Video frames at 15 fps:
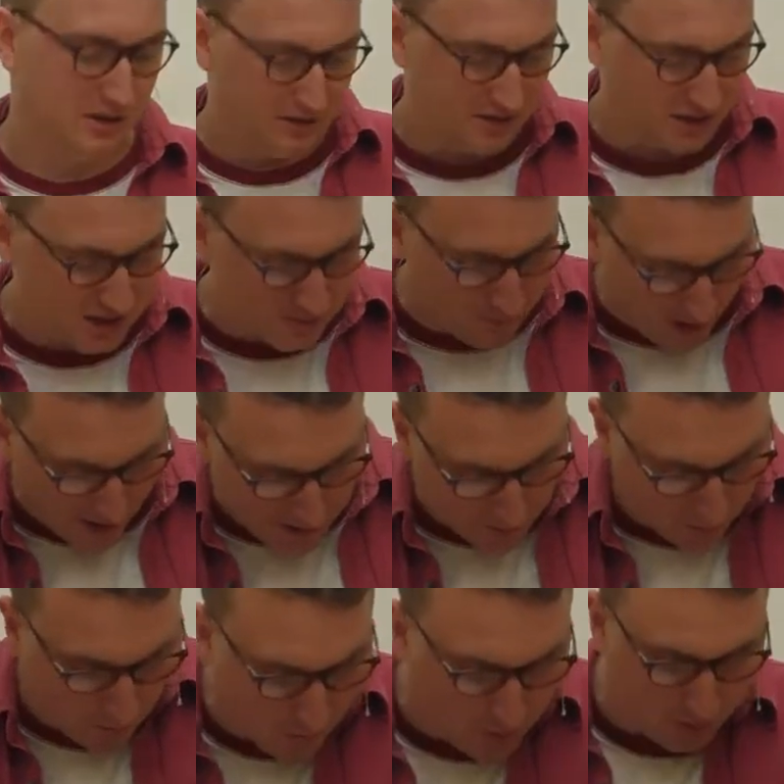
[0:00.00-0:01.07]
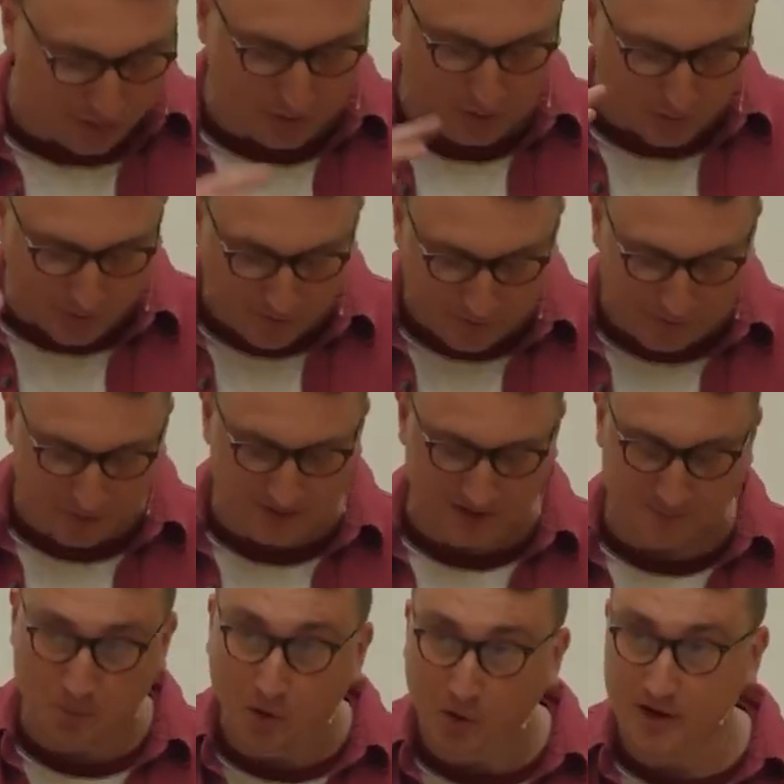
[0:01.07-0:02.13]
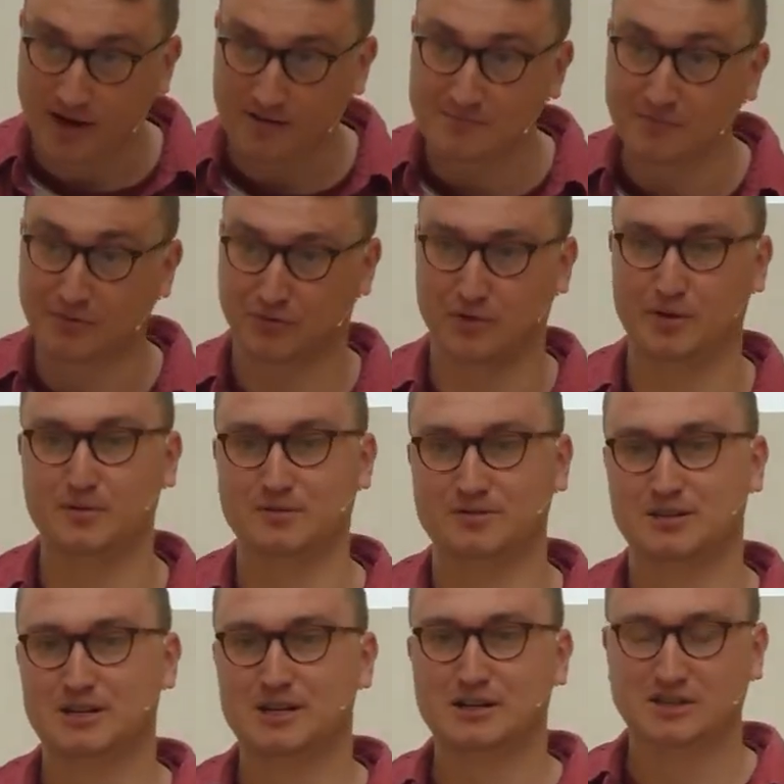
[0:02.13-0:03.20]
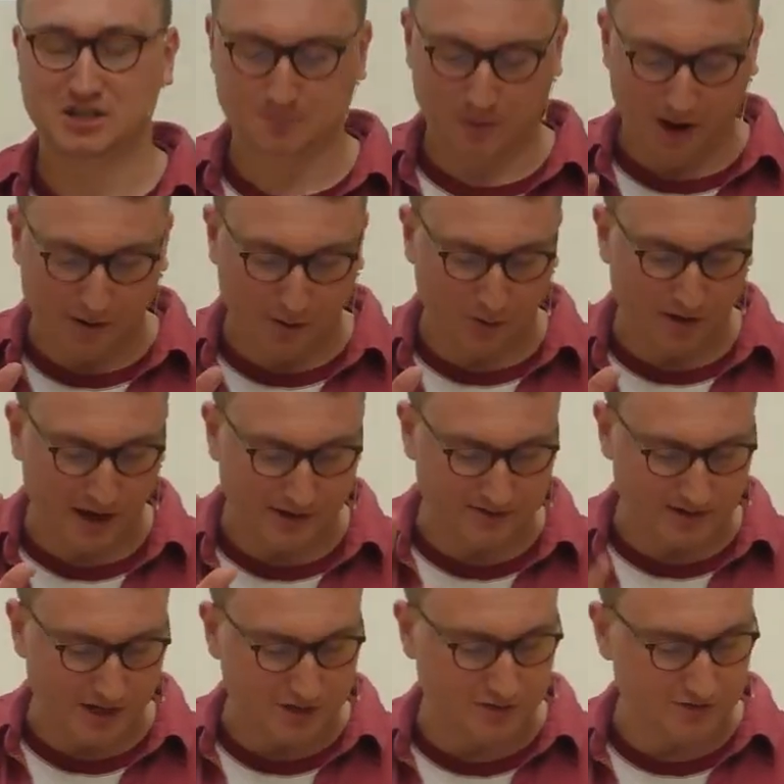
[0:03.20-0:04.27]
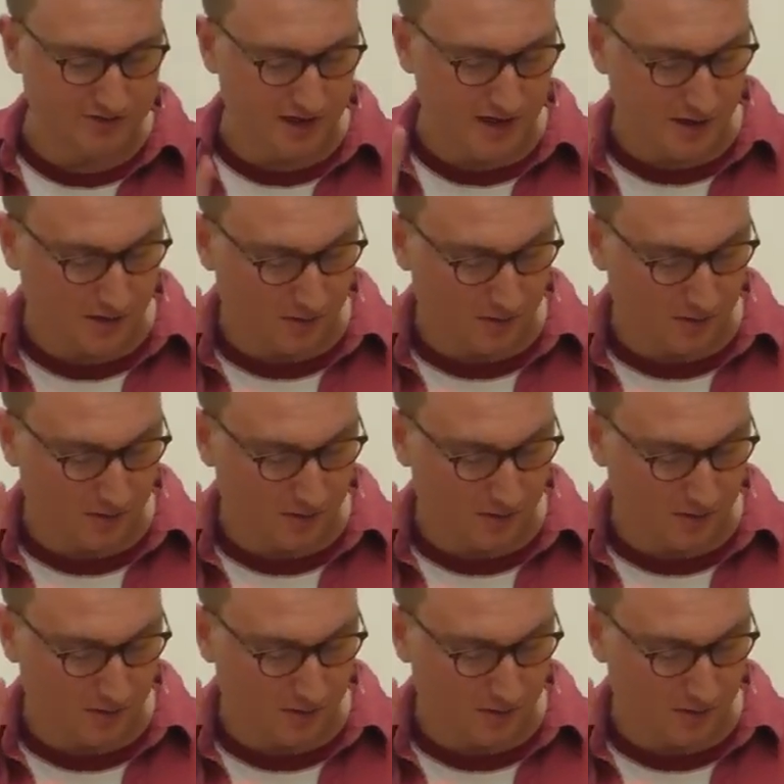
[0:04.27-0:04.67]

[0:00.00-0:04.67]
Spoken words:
Despite all that the Corinthians have put him through, despite all the accusations they're